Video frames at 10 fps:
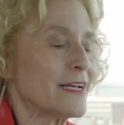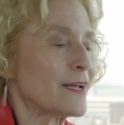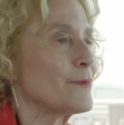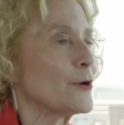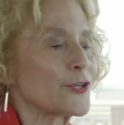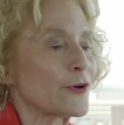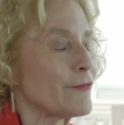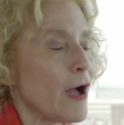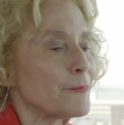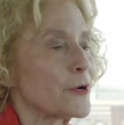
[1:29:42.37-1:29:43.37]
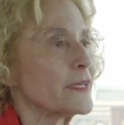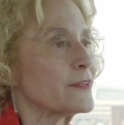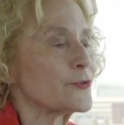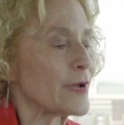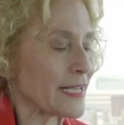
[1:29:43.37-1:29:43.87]
composer of opera
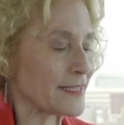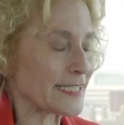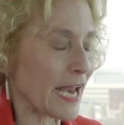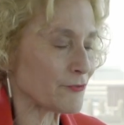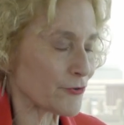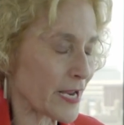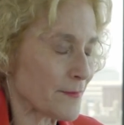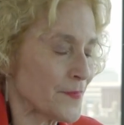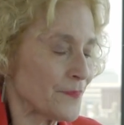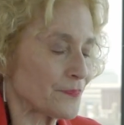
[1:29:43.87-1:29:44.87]
in the 20th century.